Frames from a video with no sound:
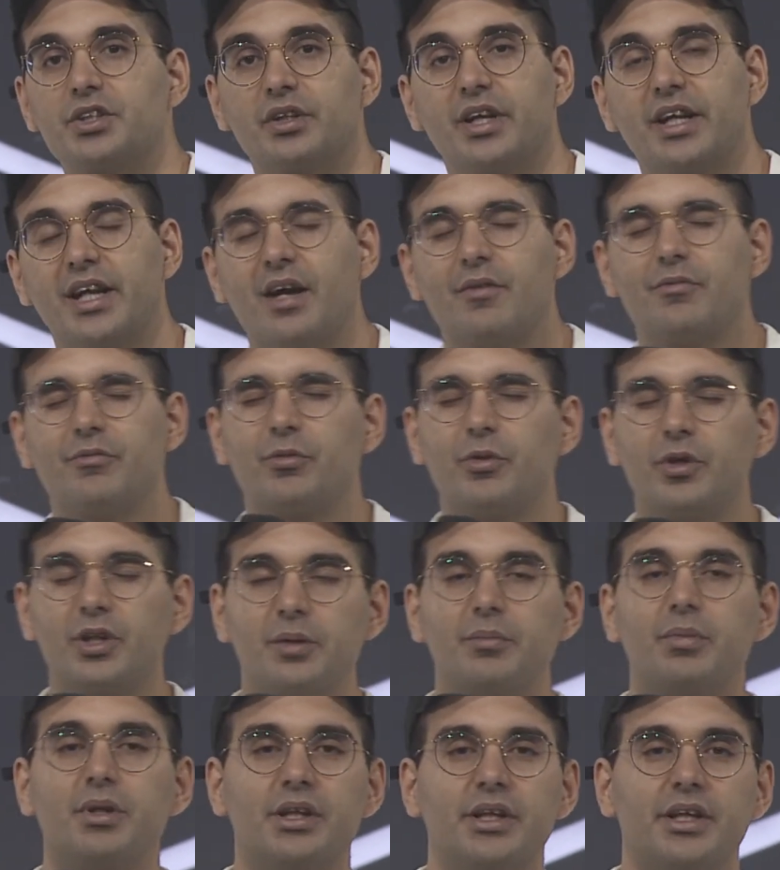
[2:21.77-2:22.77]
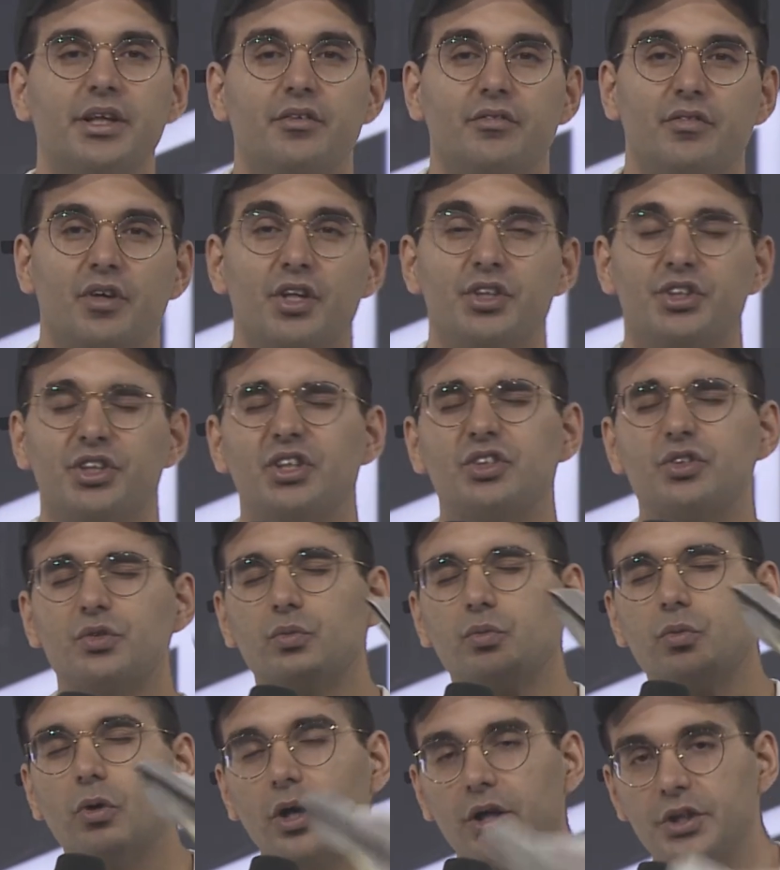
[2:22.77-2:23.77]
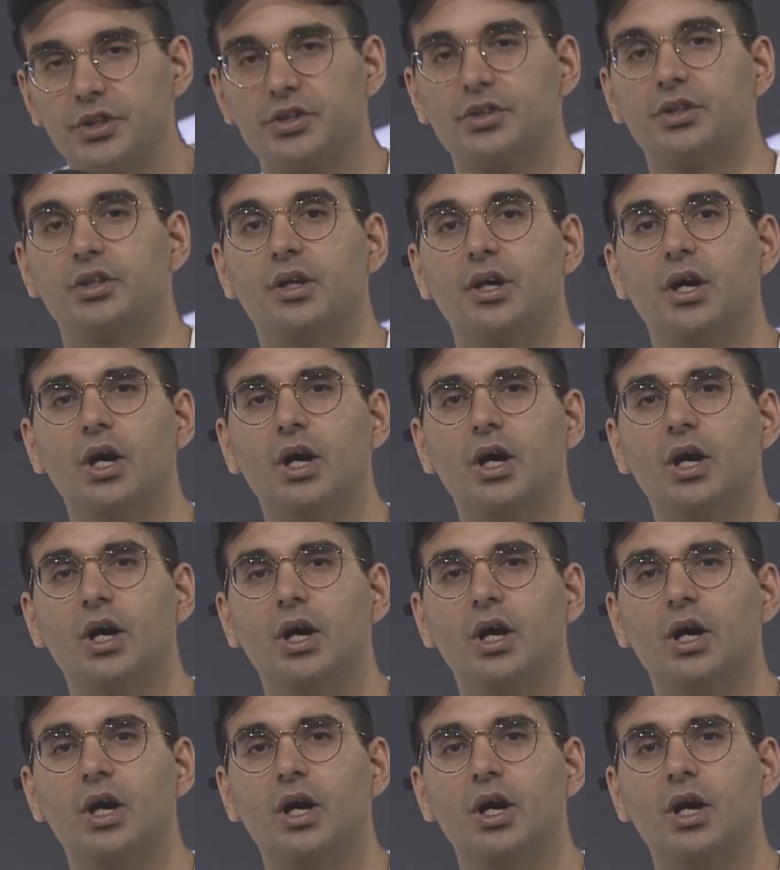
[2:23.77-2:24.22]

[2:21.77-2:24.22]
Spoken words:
And I really believe, just watch.